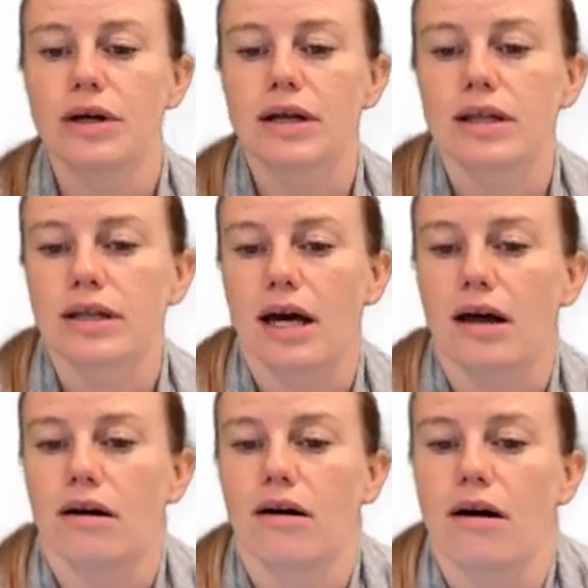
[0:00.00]
that
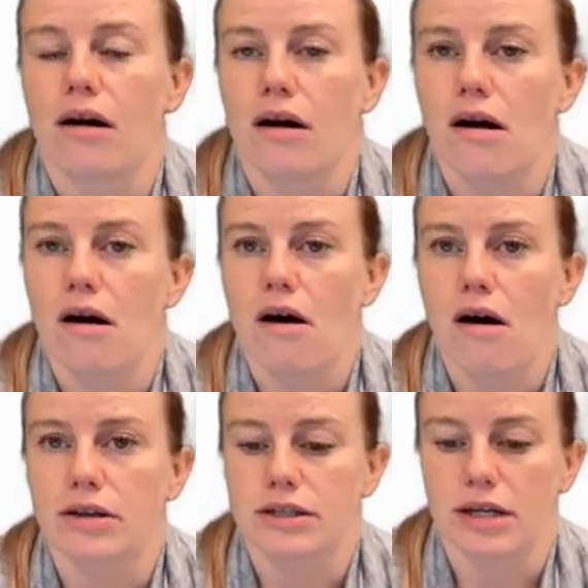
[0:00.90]
are
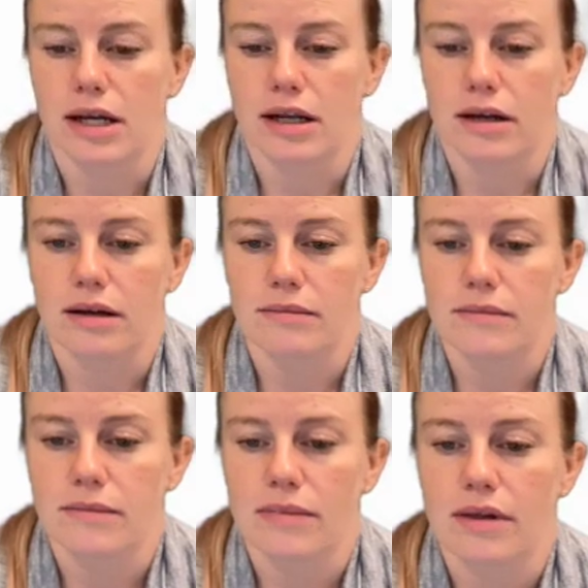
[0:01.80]
alternating,
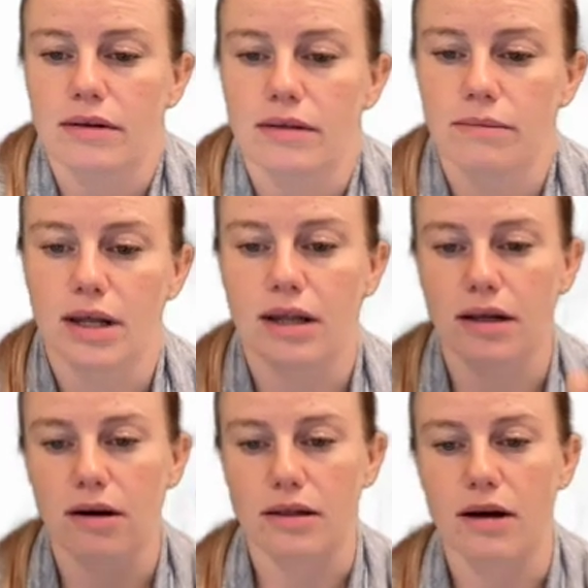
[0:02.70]
meaning they're
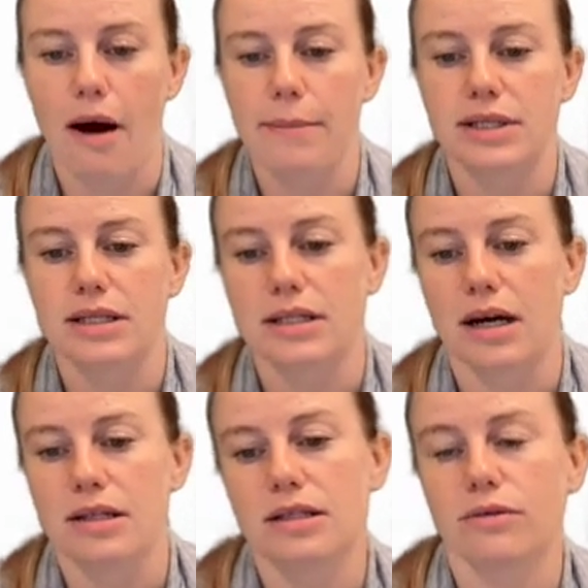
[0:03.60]
on the opposite
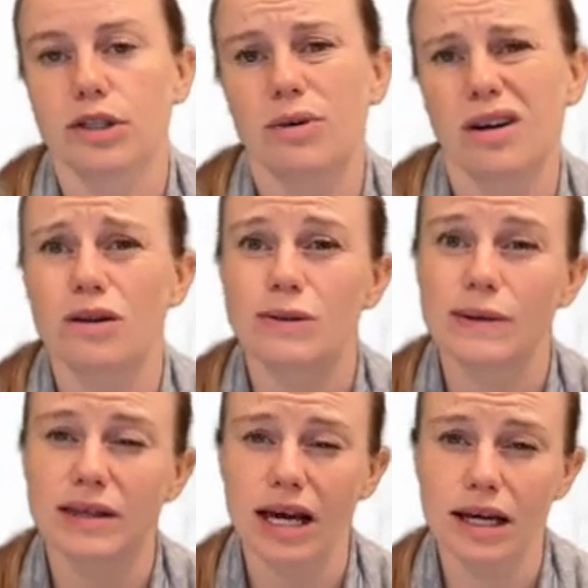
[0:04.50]
side. So which one goes with
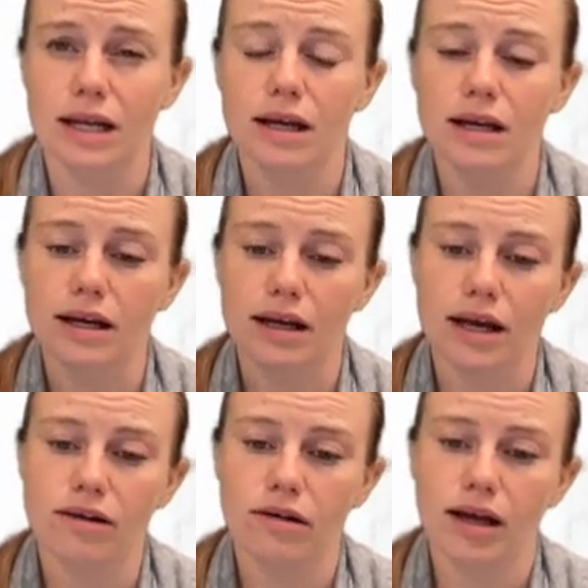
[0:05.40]
that
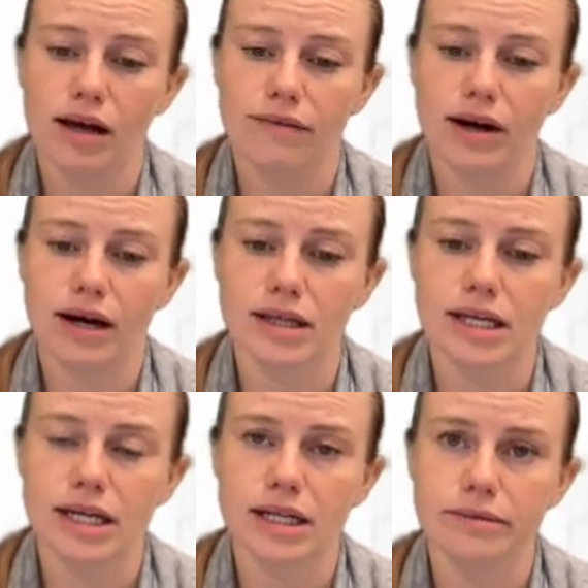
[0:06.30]
angle I have
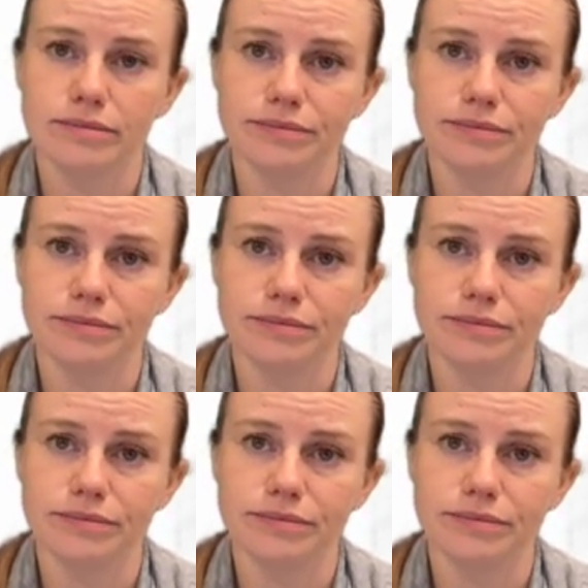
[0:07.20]
highlighted?